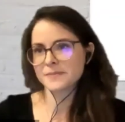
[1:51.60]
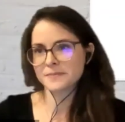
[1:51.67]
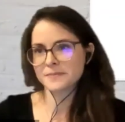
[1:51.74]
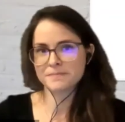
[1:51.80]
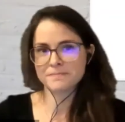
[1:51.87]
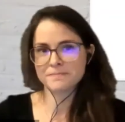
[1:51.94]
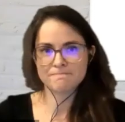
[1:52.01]

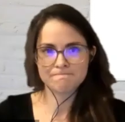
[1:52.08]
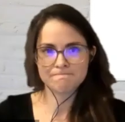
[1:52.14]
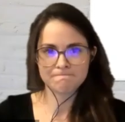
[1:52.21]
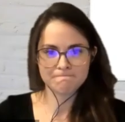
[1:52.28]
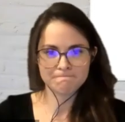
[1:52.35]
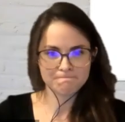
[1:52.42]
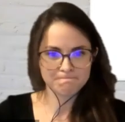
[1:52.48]

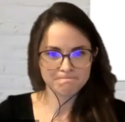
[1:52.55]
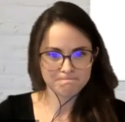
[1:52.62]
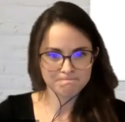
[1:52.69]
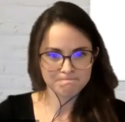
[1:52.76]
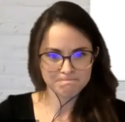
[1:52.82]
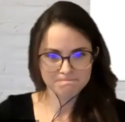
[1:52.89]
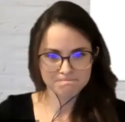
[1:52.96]

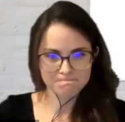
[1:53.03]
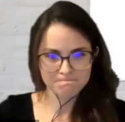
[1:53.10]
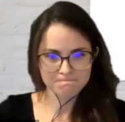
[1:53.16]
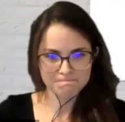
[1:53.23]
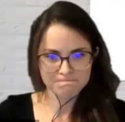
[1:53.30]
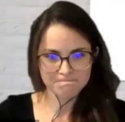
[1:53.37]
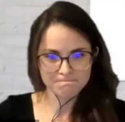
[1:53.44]

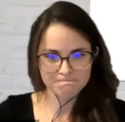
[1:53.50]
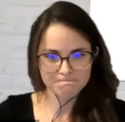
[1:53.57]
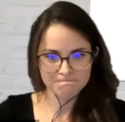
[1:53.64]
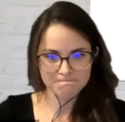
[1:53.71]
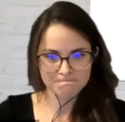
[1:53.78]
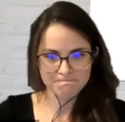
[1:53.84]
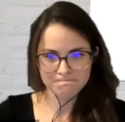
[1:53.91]

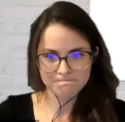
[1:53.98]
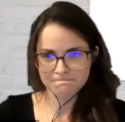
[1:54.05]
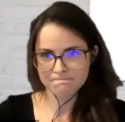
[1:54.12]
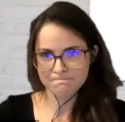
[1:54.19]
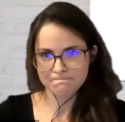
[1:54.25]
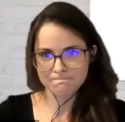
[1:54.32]
(no one is talking)